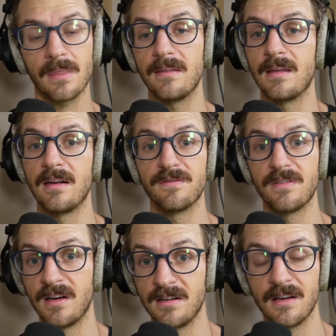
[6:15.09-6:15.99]
And then if
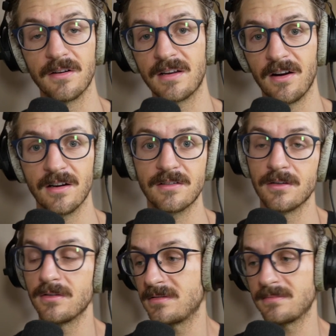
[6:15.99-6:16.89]
uh, another
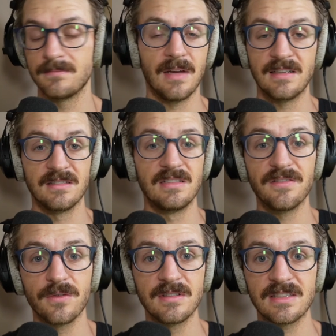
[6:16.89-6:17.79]
character has a
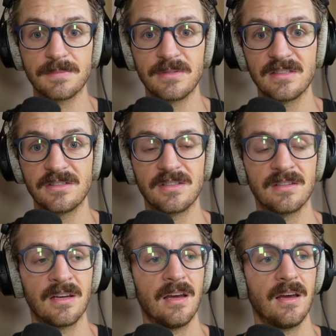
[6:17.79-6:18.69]
different
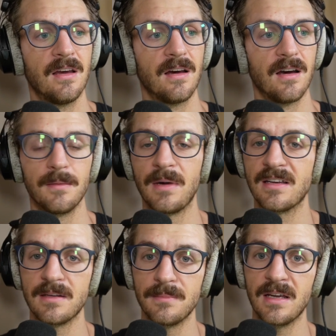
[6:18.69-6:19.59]
disposition, um, I
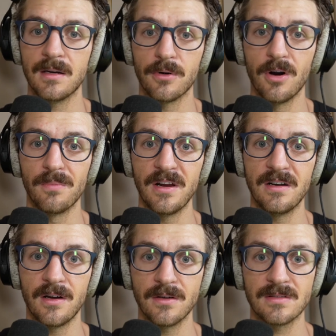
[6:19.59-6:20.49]
can make
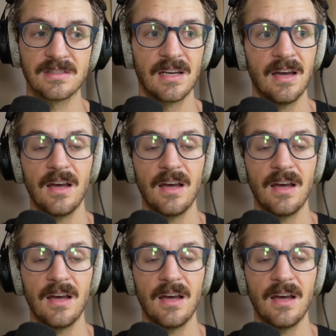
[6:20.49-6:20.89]
appropriate notes.